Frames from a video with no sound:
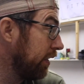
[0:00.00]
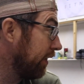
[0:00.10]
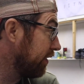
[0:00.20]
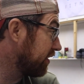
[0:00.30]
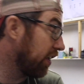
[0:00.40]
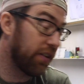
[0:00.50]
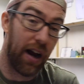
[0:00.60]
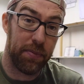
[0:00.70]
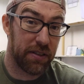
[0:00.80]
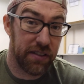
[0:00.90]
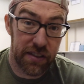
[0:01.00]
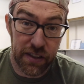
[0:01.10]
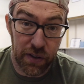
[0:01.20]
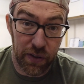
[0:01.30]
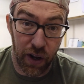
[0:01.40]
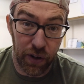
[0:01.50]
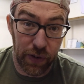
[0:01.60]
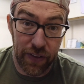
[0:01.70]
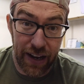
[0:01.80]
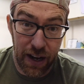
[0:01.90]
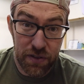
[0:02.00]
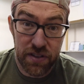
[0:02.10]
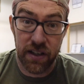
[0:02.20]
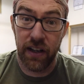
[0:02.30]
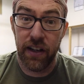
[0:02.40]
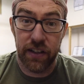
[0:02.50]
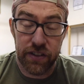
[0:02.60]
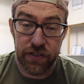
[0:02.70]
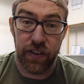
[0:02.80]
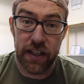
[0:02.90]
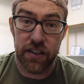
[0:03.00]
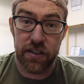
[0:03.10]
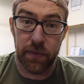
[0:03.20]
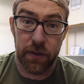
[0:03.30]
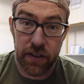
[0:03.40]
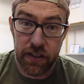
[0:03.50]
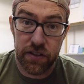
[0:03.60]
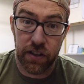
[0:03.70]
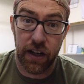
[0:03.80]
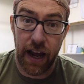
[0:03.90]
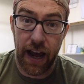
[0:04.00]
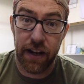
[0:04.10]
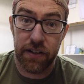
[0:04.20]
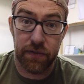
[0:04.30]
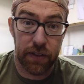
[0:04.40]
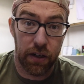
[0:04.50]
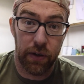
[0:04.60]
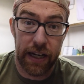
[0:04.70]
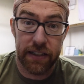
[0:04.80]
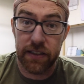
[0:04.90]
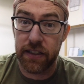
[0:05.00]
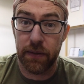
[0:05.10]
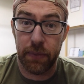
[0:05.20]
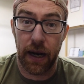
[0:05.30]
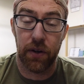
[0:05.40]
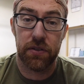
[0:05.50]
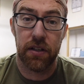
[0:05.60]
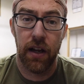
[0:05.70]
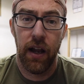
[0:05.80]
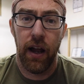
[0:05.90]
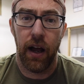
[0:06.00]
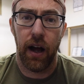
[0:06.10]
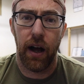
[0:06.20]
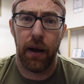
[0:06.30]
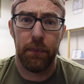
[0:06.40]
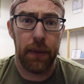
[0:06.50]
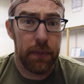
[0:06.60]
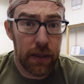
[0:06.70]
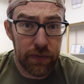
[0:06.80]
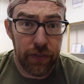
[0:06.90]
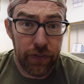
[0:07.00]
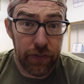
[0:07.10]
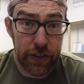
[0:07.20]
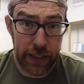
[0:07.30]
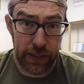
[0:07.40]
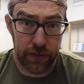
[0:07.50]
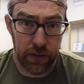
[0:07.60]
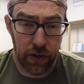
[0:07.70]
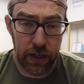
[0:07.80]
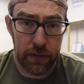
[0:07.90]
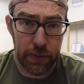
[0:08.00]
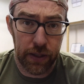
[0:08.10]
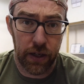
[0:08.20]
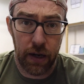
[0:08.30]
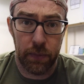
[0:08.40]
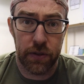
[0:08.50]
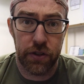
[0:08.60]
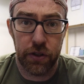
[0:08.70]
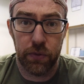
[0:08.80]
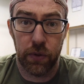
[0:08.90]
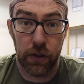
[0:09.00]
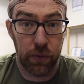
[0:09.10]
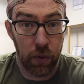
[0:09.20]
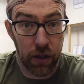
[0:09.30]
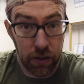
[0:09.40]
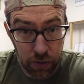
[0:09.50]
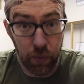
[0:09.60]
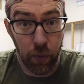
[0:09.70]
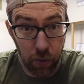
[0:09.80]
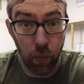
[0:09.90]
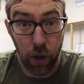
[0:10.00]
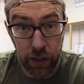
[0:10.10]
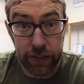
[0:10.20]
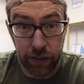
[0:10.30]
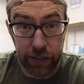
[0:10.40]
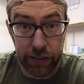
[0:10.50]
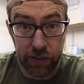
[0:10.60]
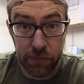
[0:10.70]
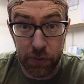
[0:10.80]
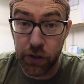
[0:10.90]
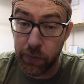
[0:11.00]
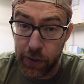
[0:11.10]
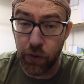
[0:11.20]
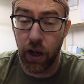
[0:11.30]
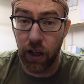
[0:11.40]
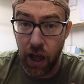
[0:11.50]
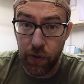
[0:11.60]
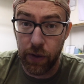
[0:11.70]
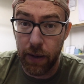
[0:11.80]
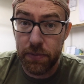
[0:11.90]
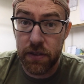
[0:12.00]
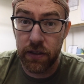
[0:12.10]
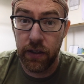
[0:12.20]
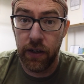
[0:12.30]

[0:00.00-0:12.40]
There's other options, you know, all around the house. Just find you something that's gonna add, you know, 8 to 10 pounds, maybe even 15, all right? Depending on how much you really wanna work during this. But you're gonna be doing a lot of reps,